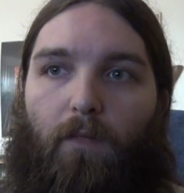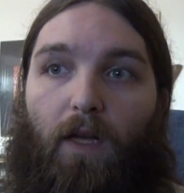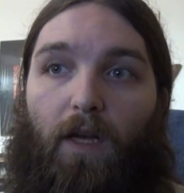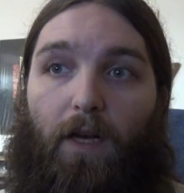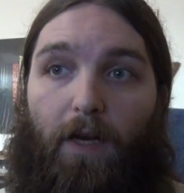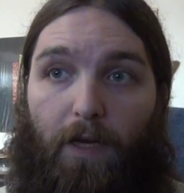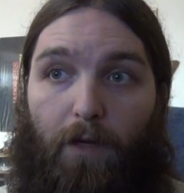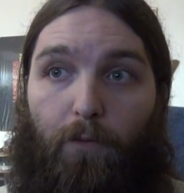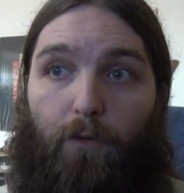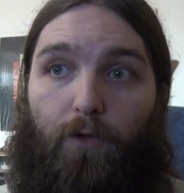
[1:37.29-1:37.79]

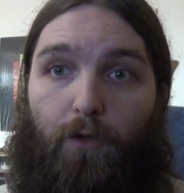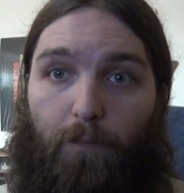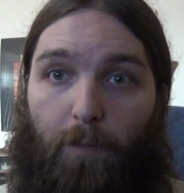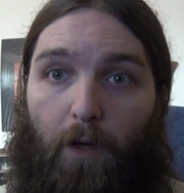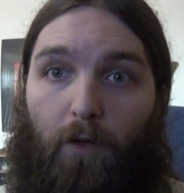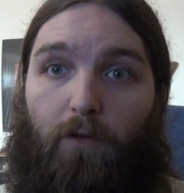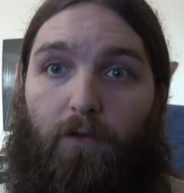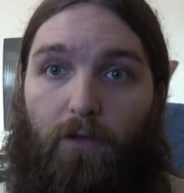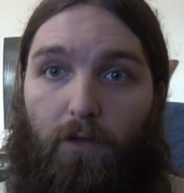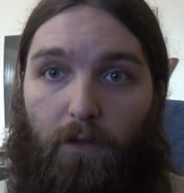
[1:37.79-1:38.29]
And he was
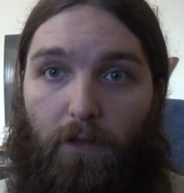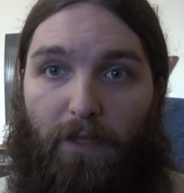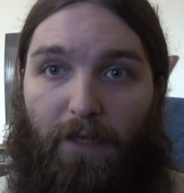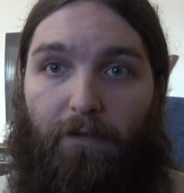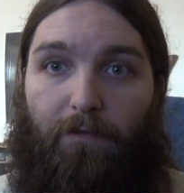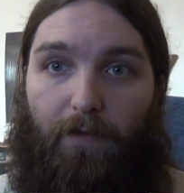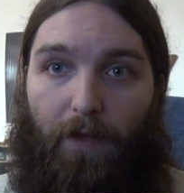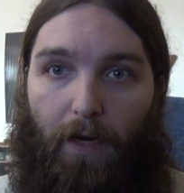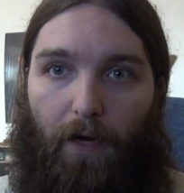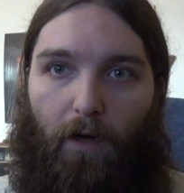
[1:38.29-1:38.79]
supposed to
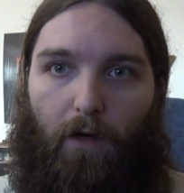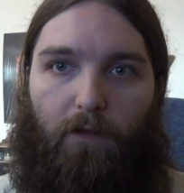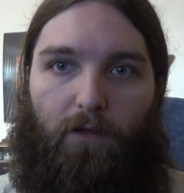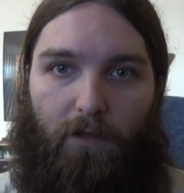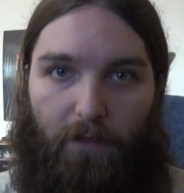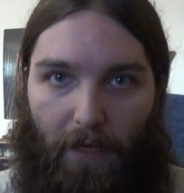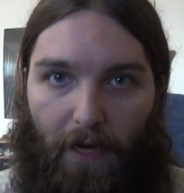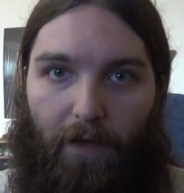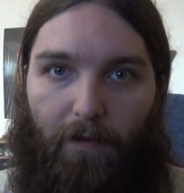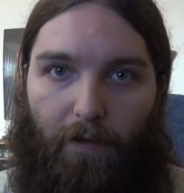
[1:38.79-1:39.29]
live there,
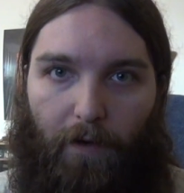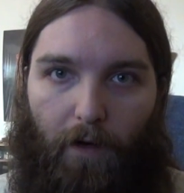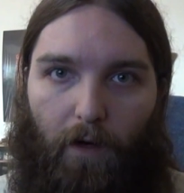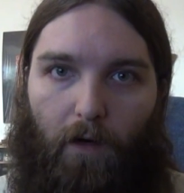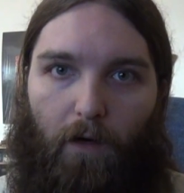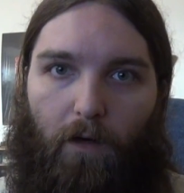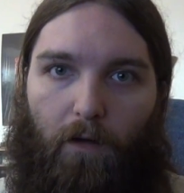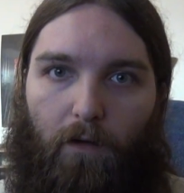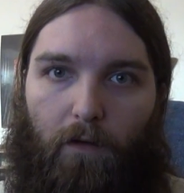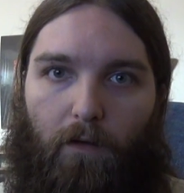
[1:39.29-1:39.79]
stay
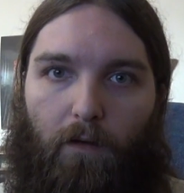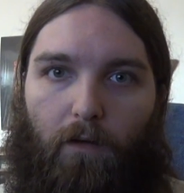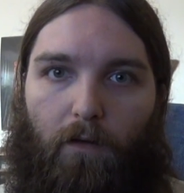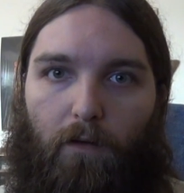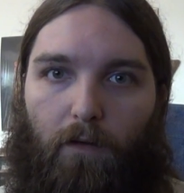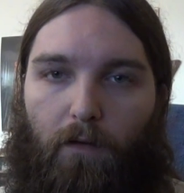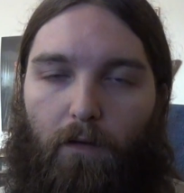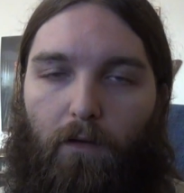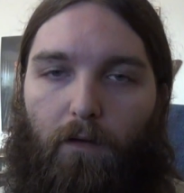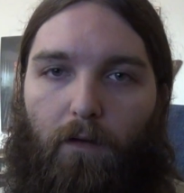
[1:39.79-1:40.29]
there,
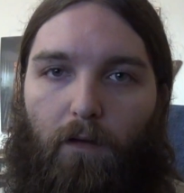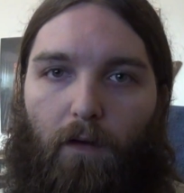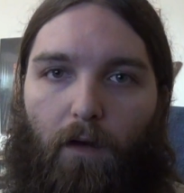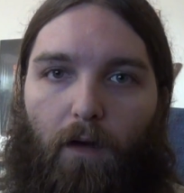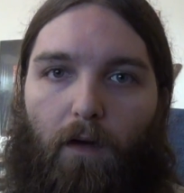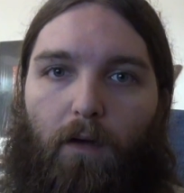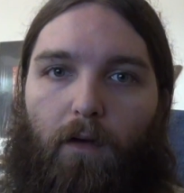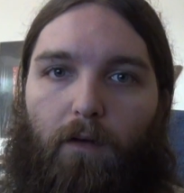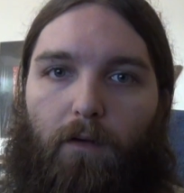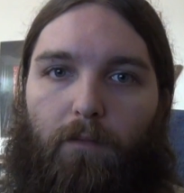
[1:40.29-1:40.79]

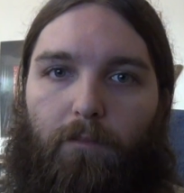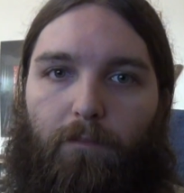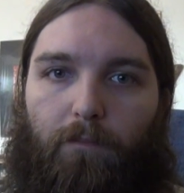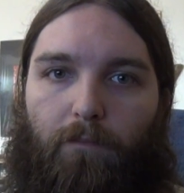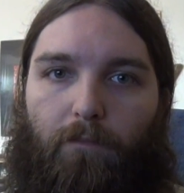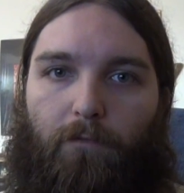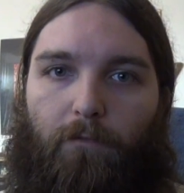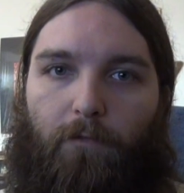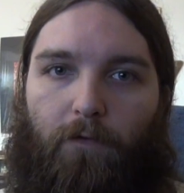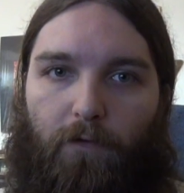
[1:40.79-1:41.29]
um,
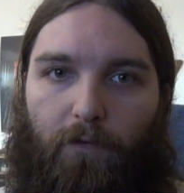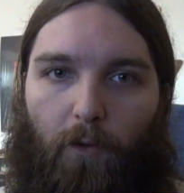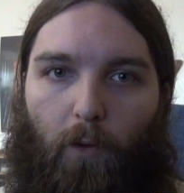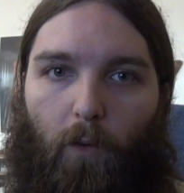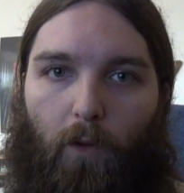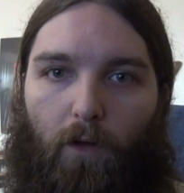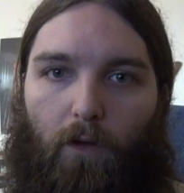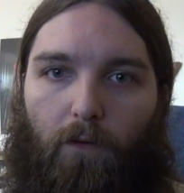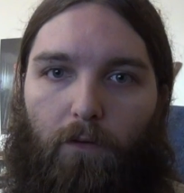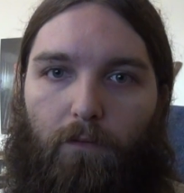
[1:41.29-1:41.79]

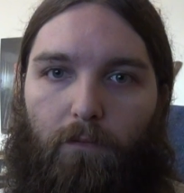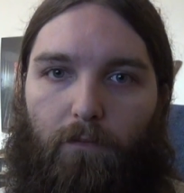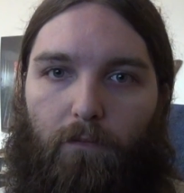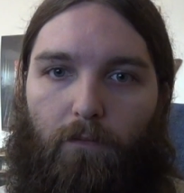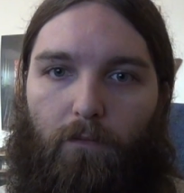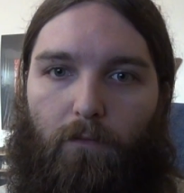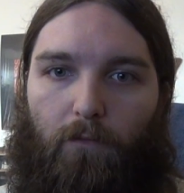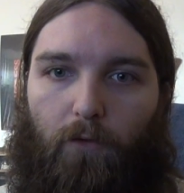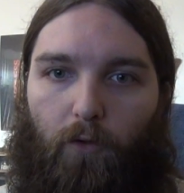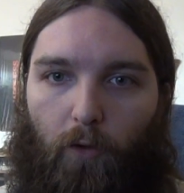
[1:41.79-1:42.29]
for
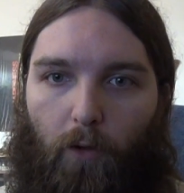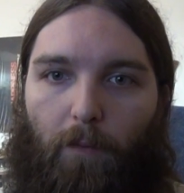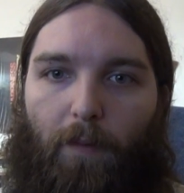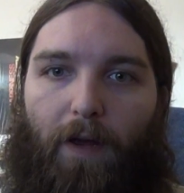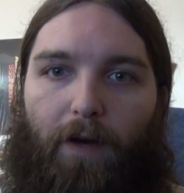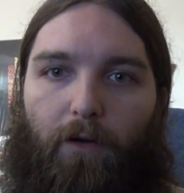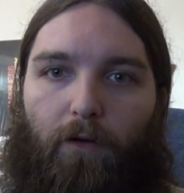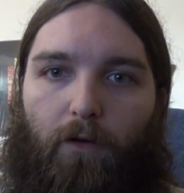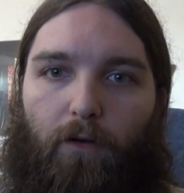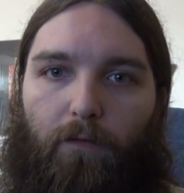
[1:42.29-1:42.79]
the
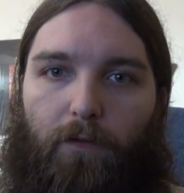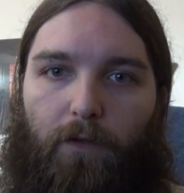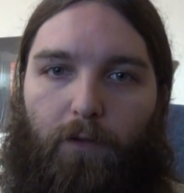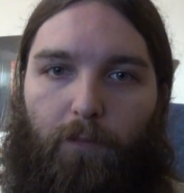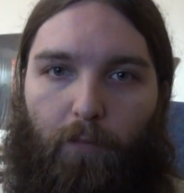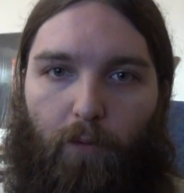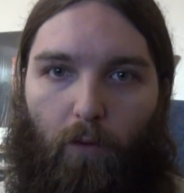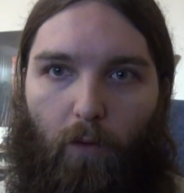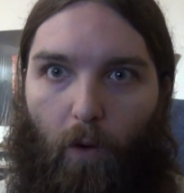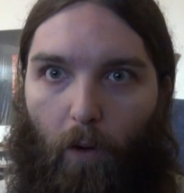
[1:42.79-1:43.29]
remainder of his
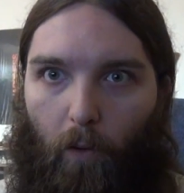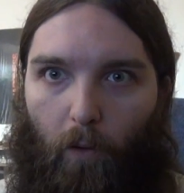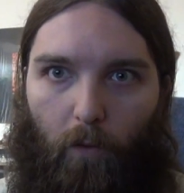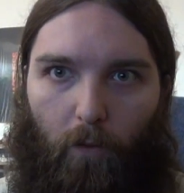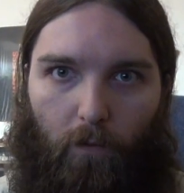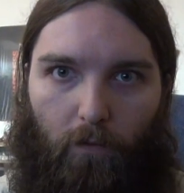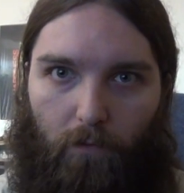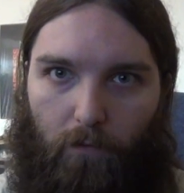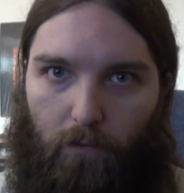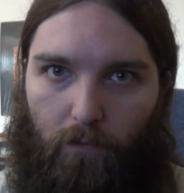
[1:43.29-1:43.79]
parole.